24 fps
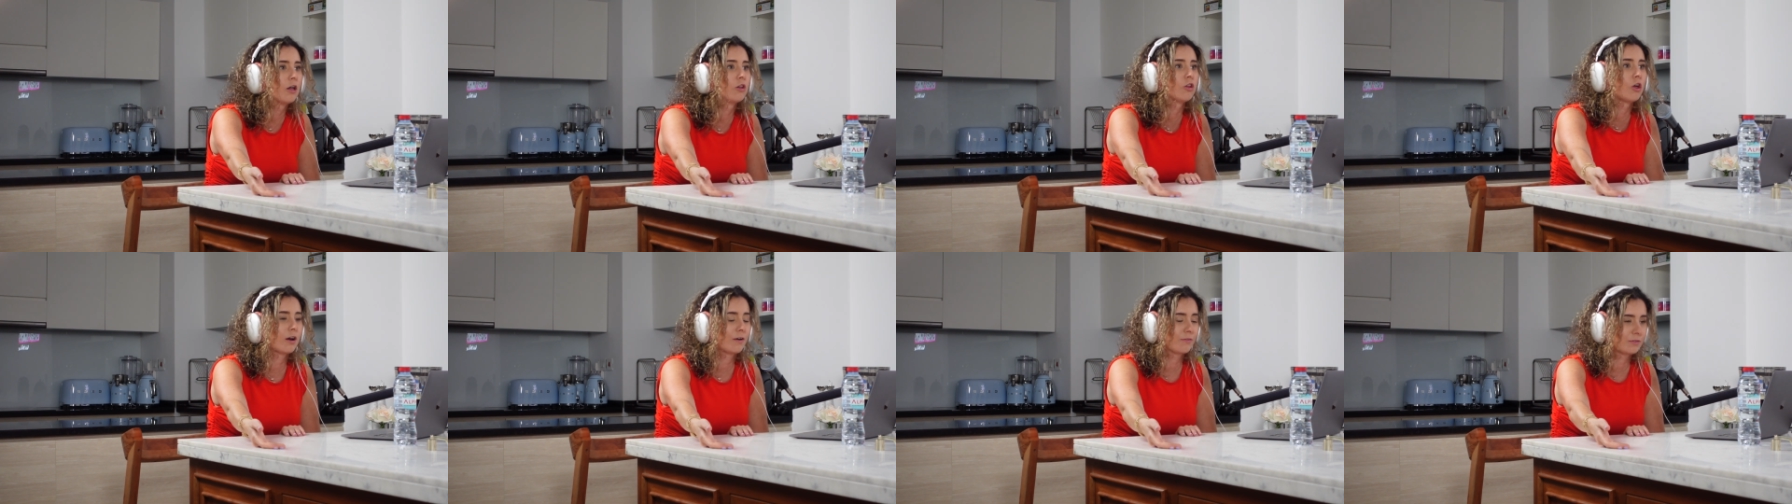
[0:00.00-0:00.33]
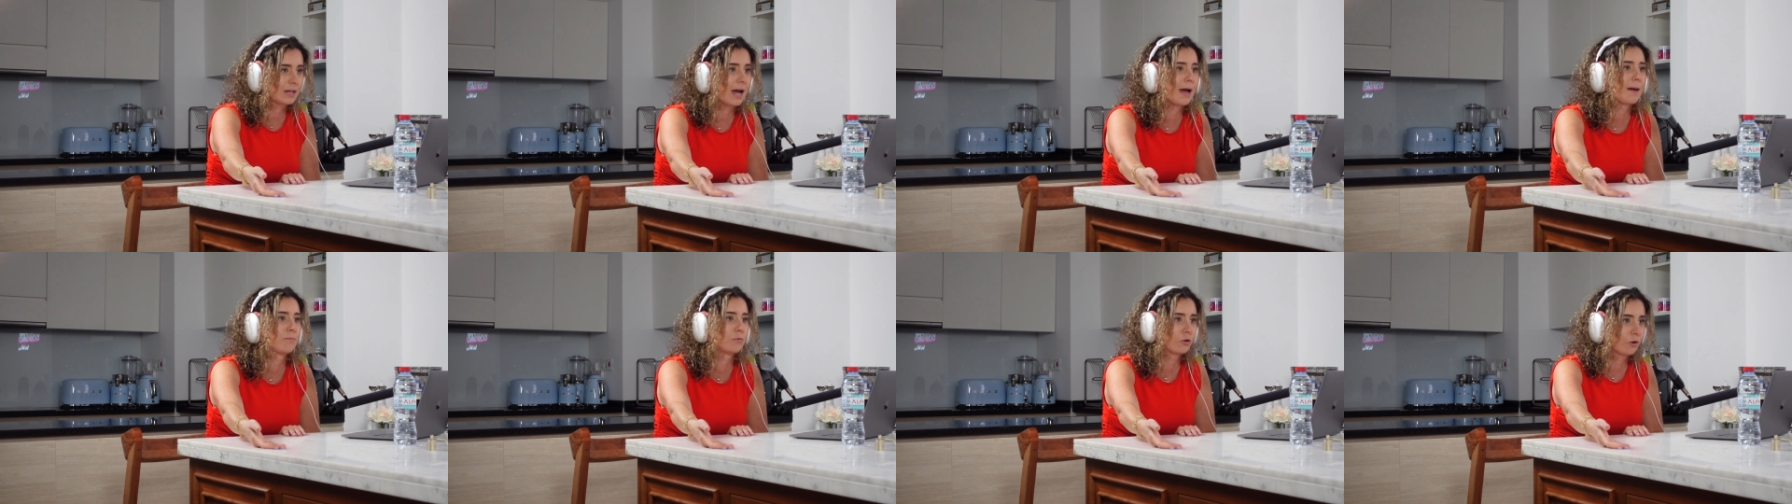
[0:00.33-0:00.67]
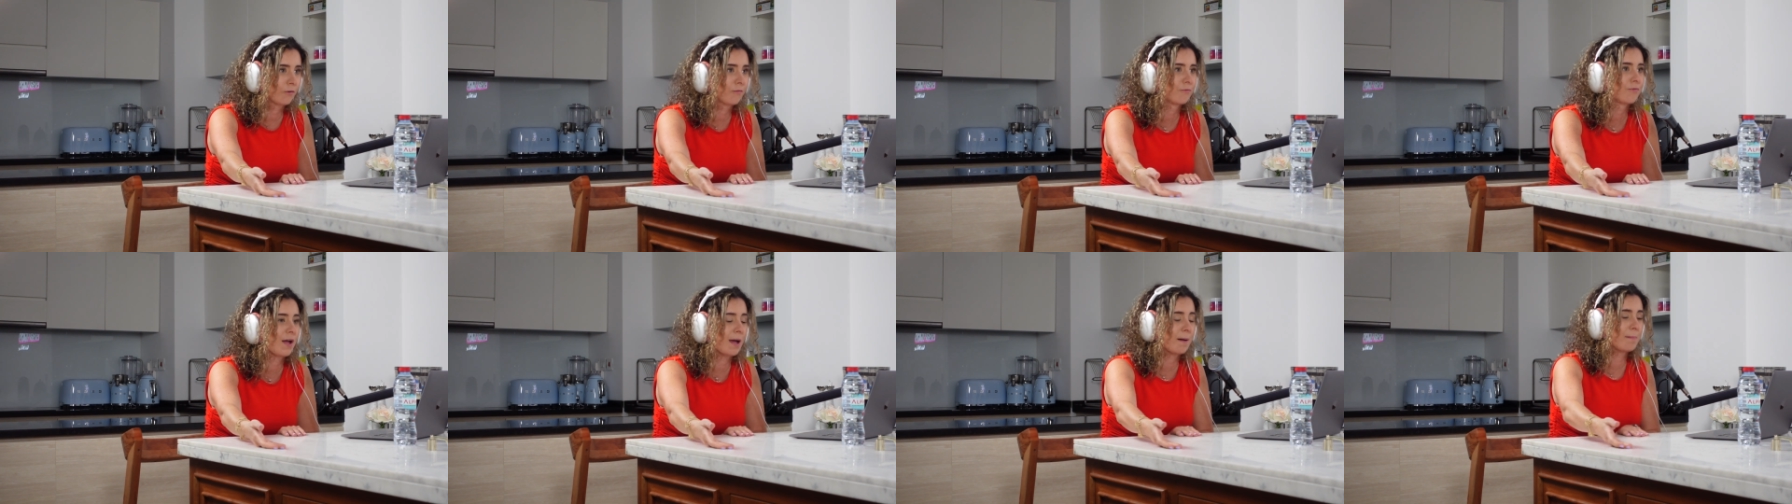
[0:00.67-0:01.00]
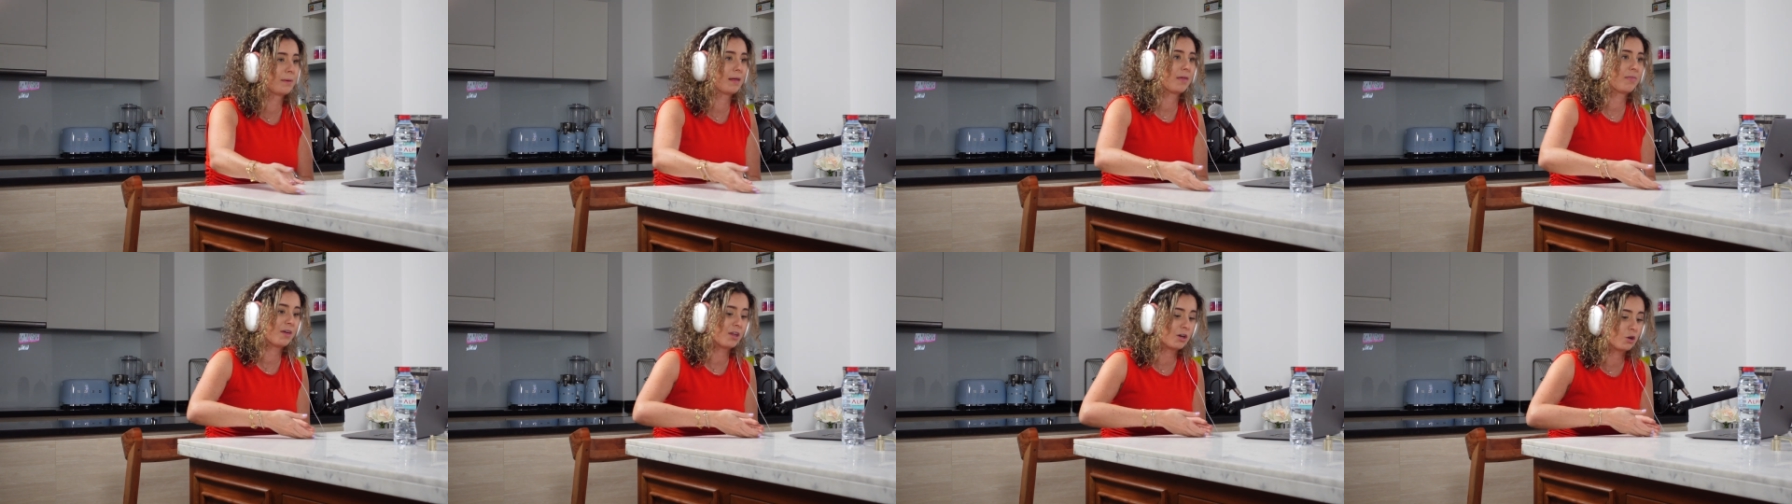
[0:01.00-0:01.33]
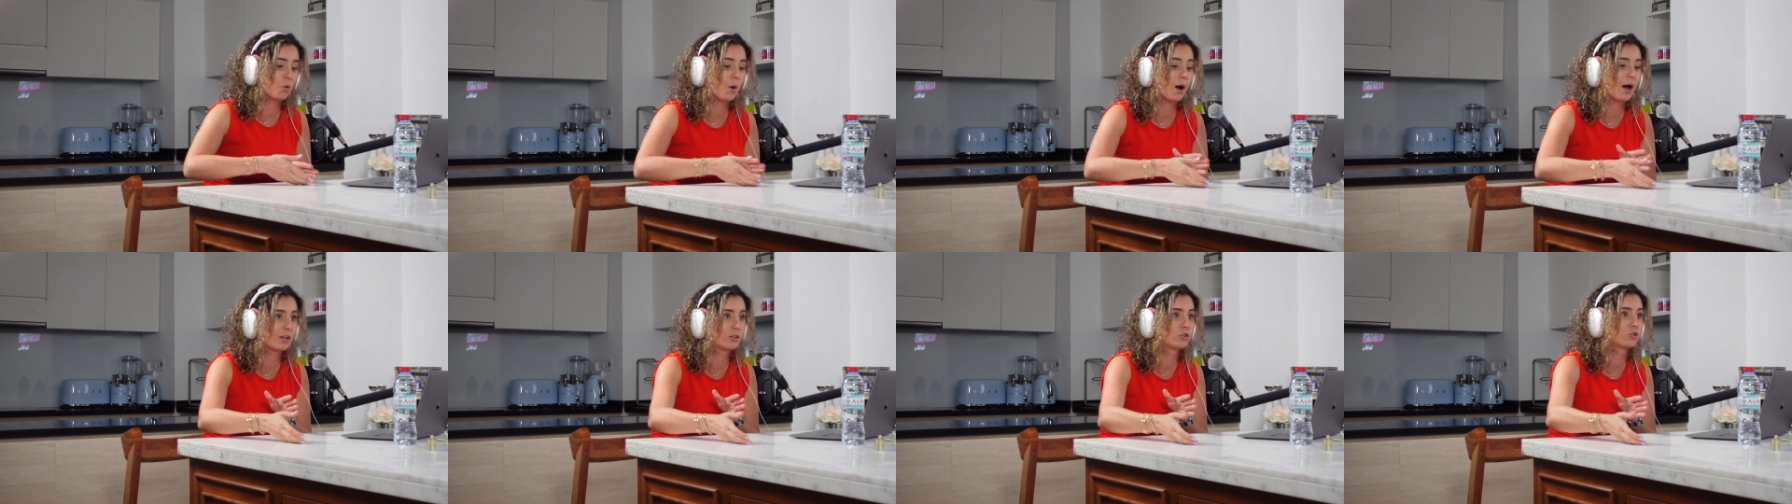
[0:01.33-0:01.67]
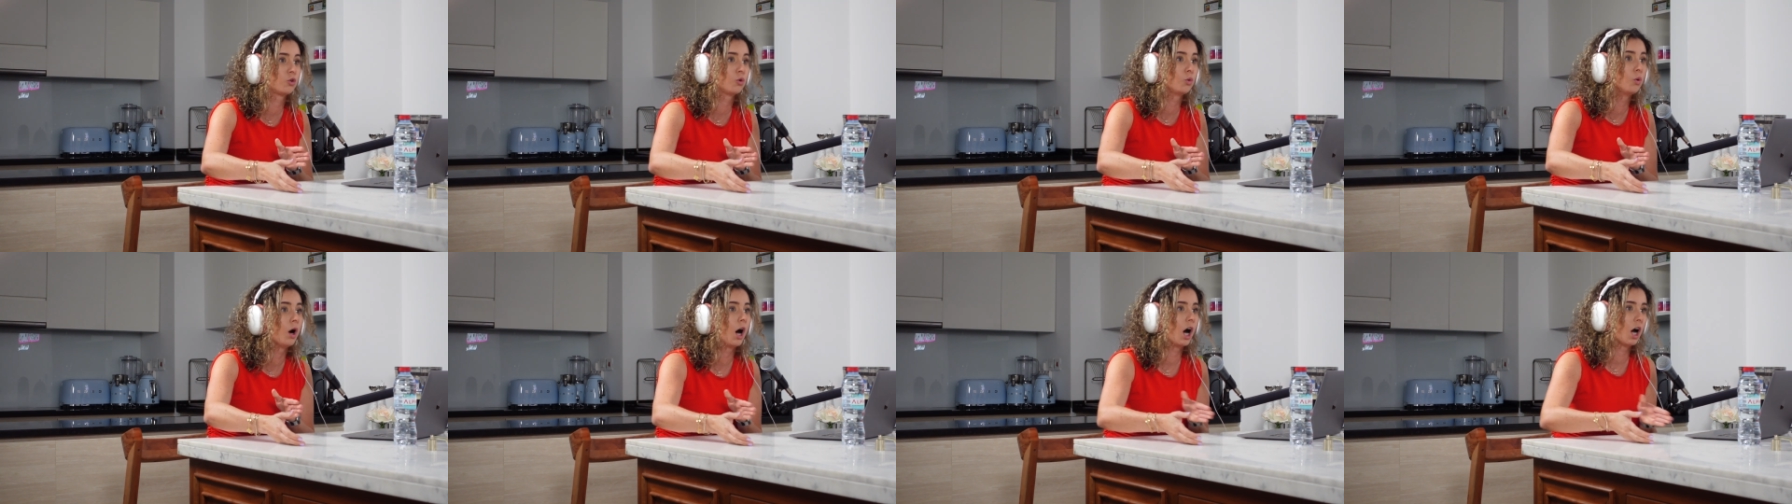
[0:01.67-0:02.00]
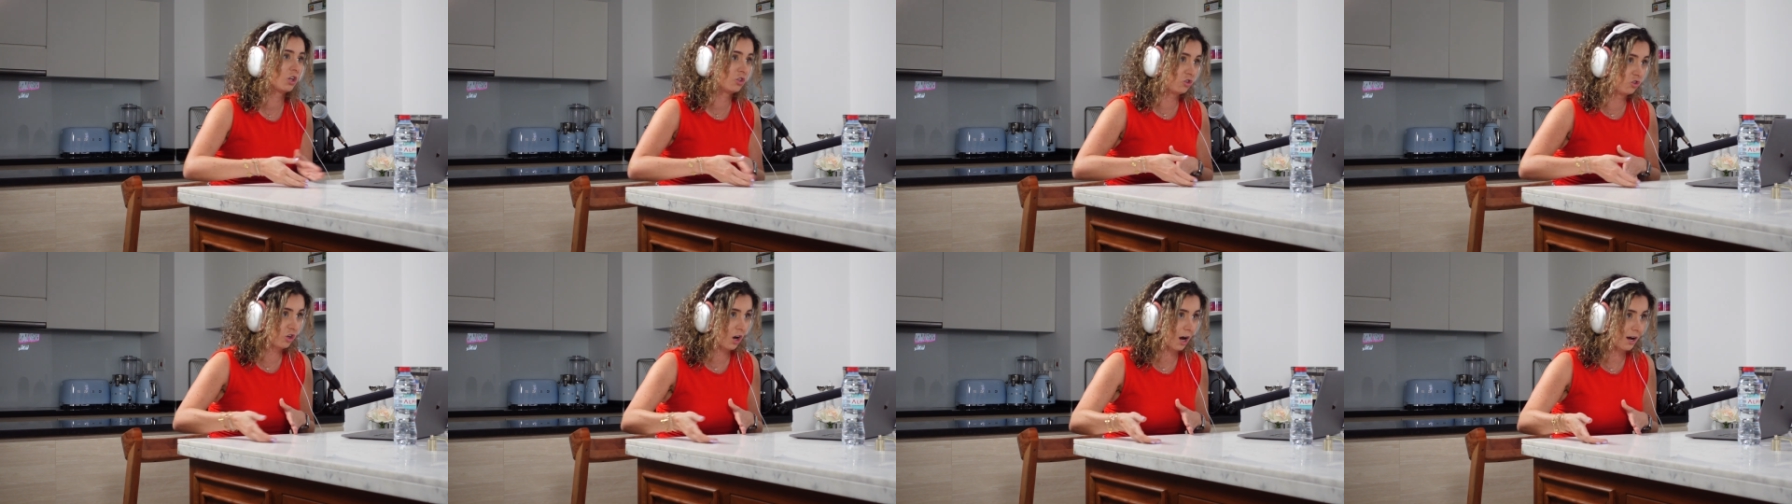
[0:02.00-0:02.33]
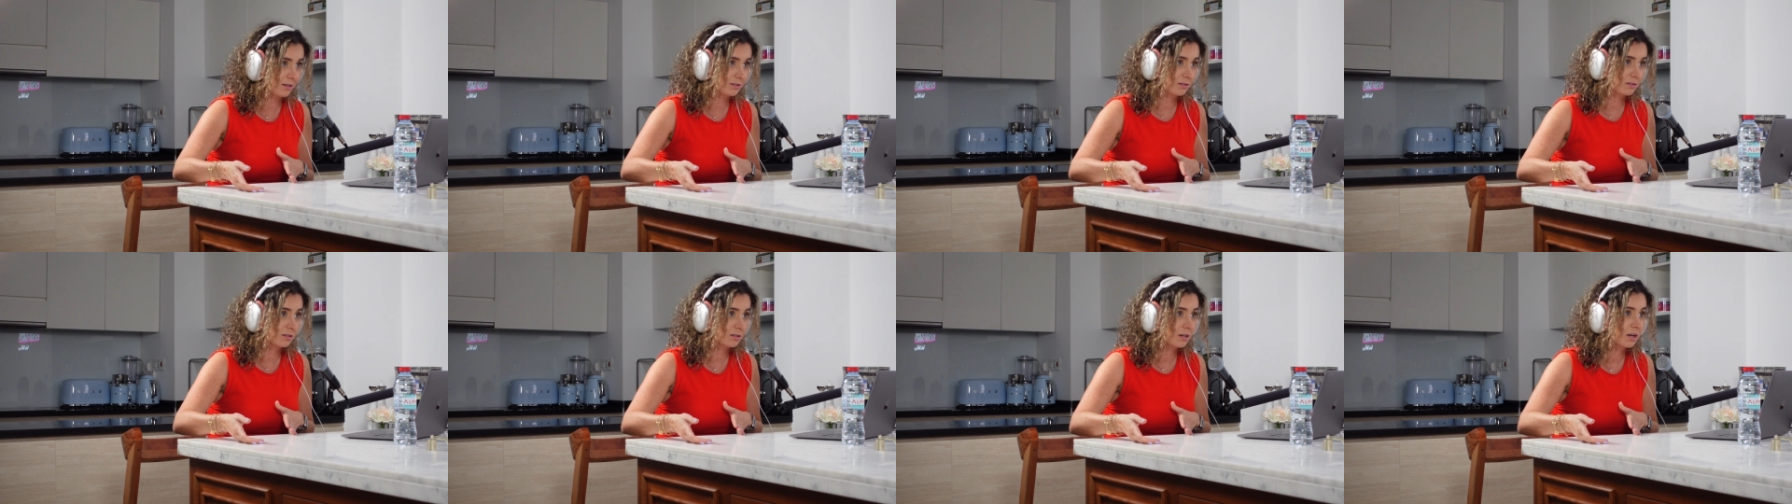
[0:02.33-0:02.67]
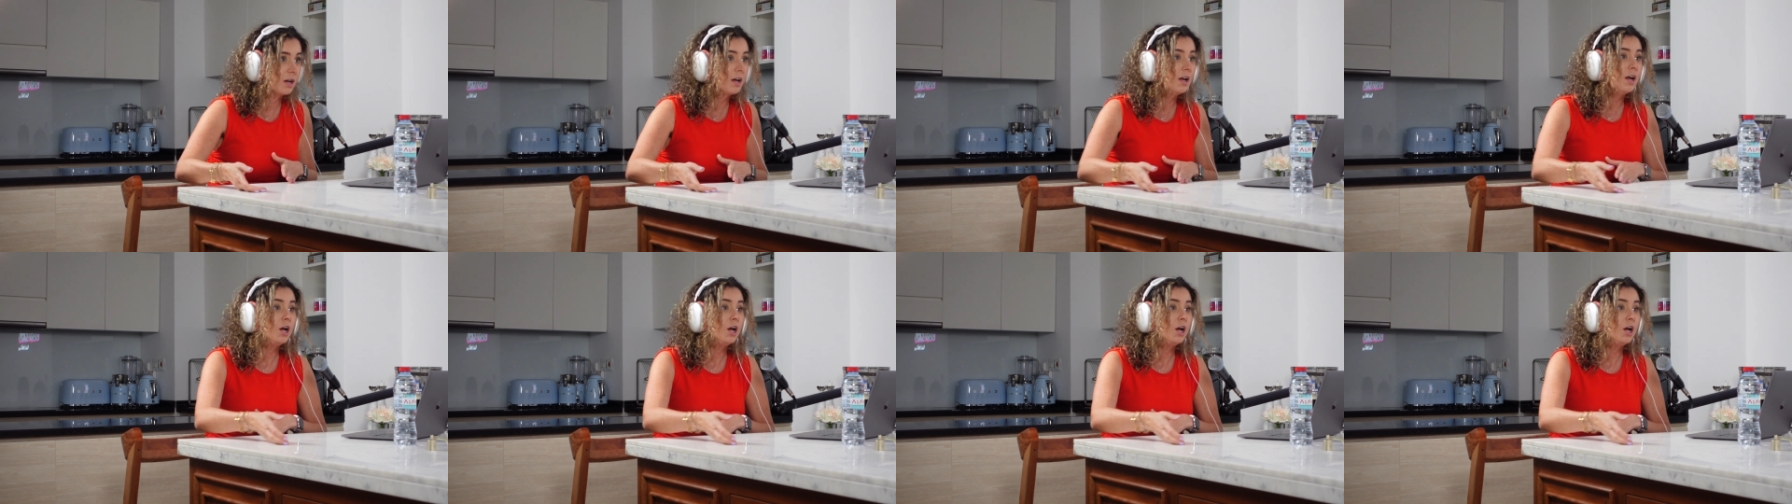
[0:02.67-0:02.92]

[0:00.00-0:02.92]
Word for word: a lot of time with your family, then you had to adjust.